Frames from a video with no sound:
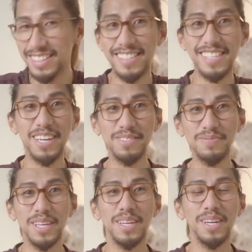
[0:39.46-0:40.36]

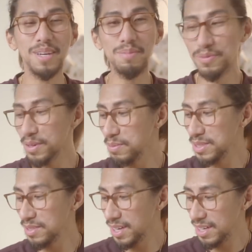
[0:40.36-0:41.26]
so, um, before we
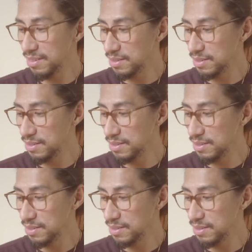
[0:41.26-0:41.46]
start,